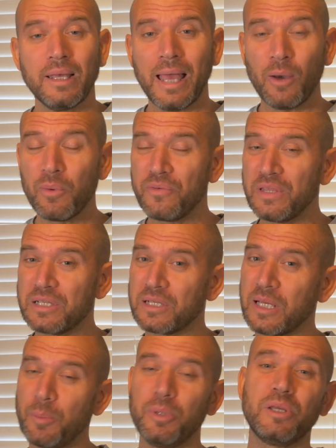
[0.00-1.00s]
However, there's a
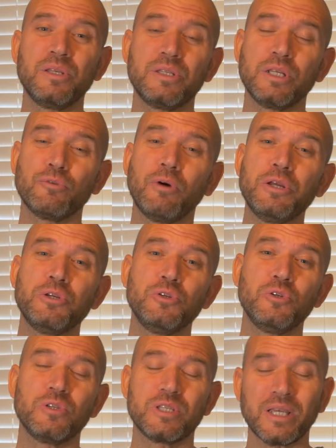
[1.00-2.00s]
couple of
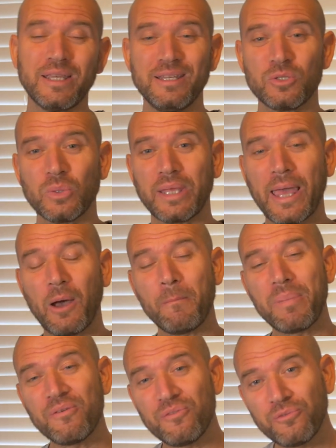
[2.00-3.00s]
considerations you should take into
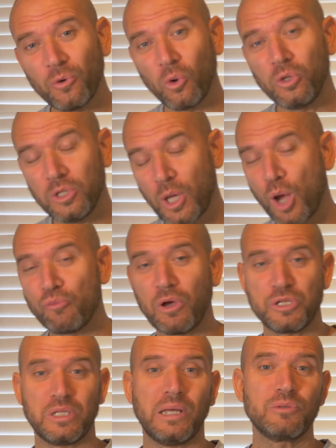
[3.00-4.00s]
account before you go
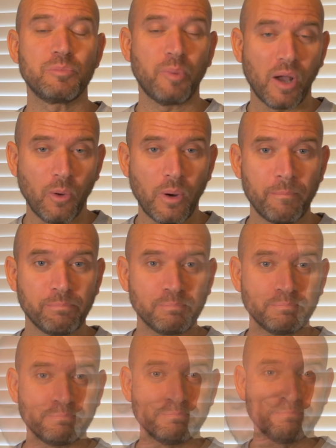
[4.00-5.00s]
rushing out to buy one.
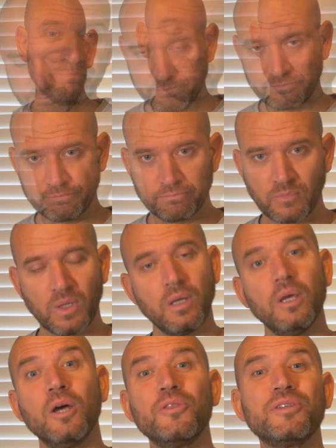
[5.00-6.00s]

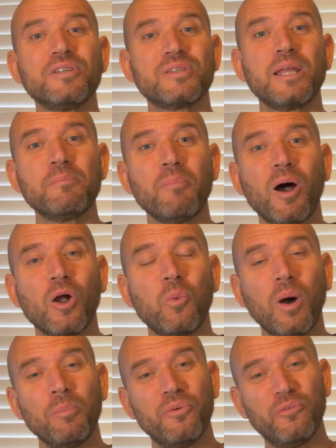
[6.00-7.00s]
The Descent
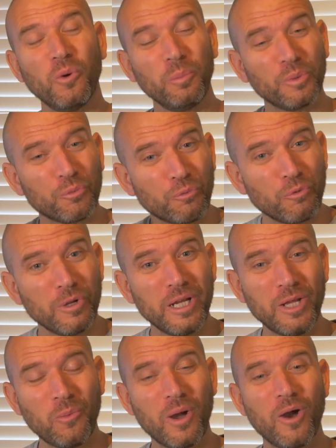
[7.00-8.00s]
Mk1 performed
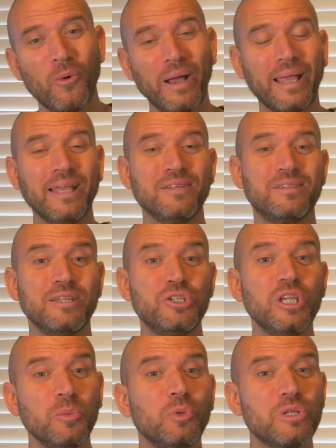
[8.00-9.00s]
really well against the
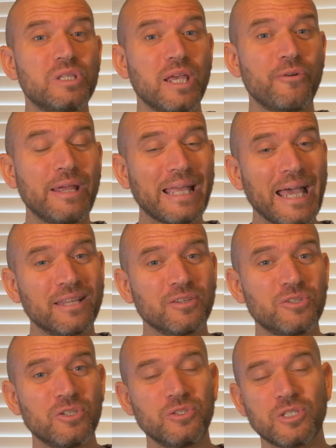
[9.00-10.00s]
Shearwater Teric and the
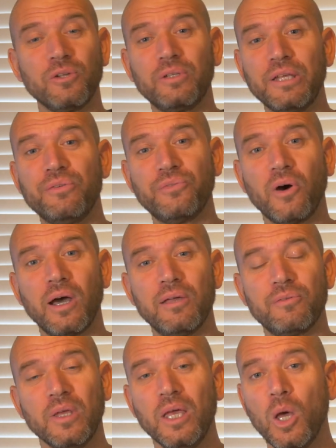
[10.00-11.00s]
Suunto
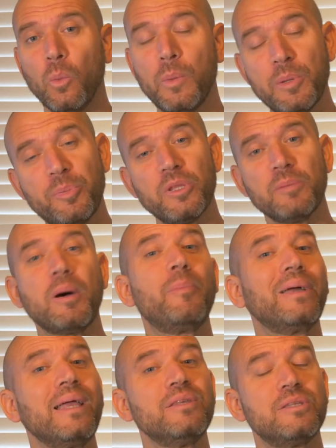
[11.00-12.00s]
D5 when we put them up
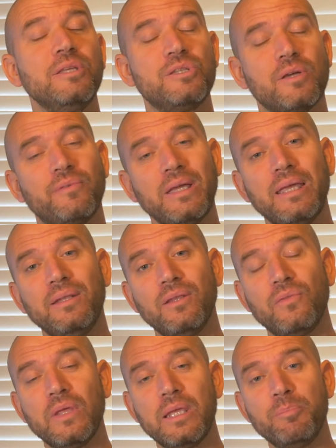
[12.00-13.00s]
against each other
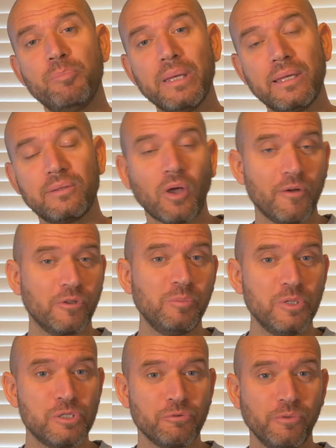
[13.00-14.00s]
in the big dive
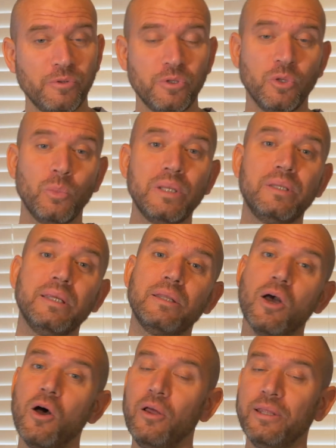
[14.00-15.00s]
computer review that we did
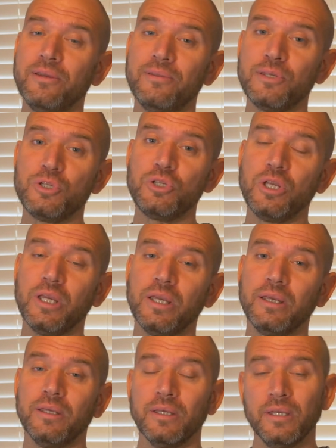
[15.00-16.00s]
earlier this
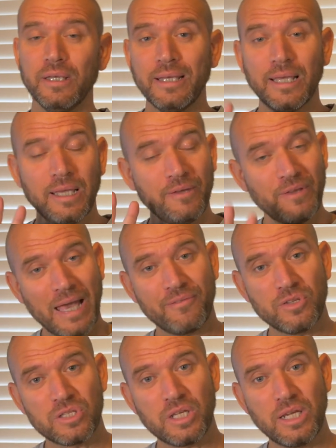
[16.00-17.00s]
year. If you
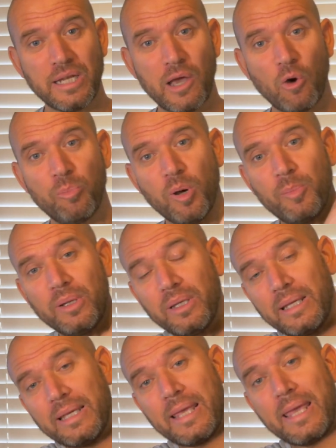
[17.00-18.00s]
haven't seen it, I'll pop a
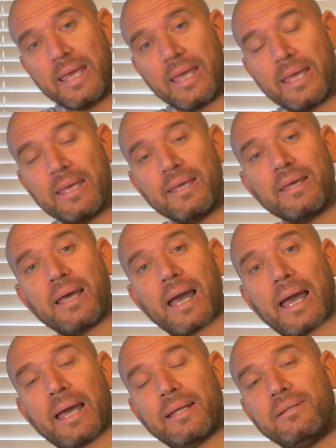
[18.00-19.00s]
link here,
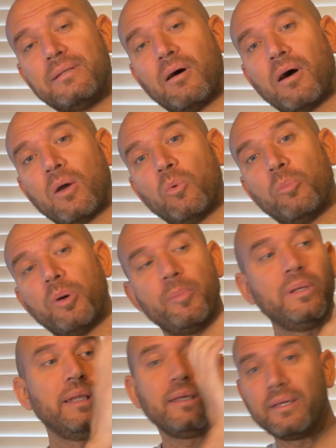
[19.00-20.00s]
and I will pop
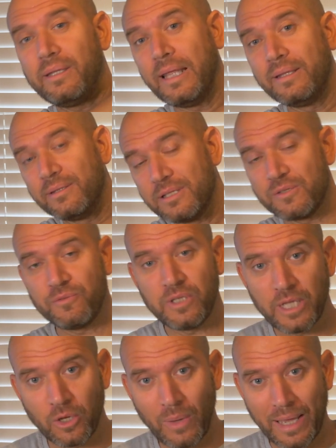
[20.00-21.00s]
a link at the end of this
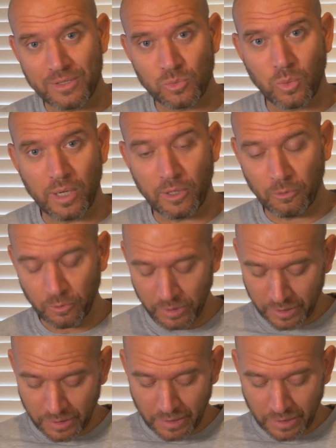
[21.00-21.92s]
video as well.